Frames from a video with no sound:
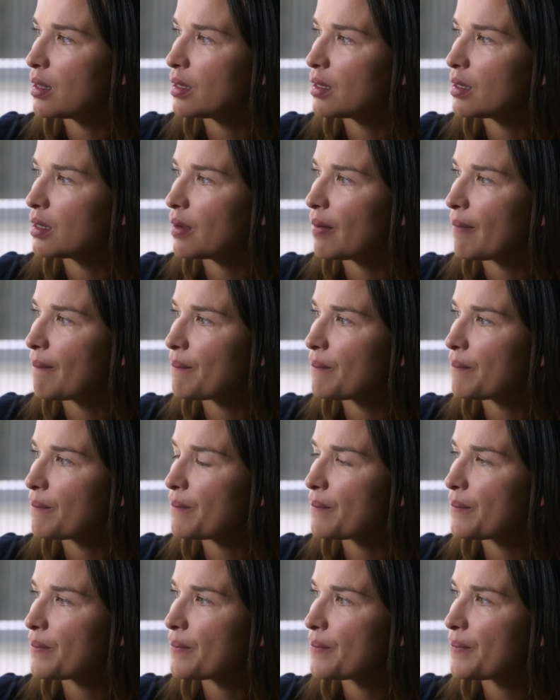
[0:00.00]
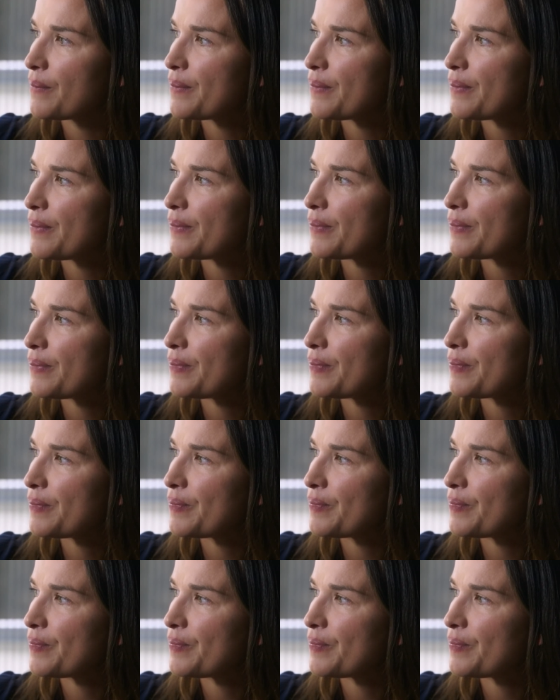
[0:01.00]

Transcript: Nobody speaks.